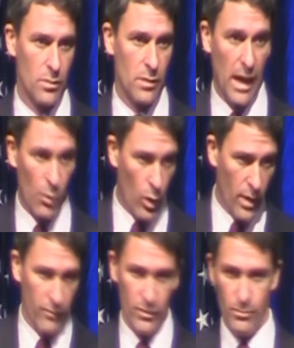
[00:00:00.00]
not
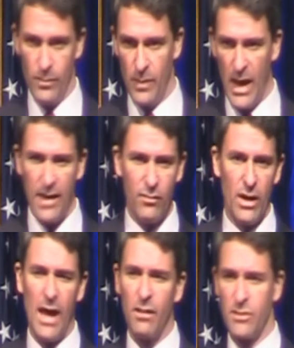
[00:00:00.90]
one of them, not
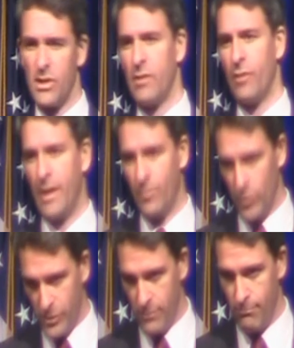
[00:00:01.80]
even Alexander
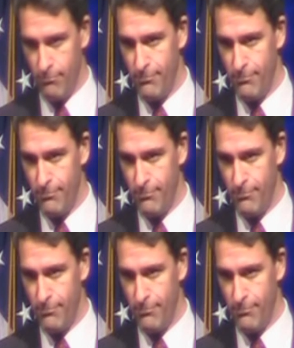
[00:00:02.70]
Hamilton,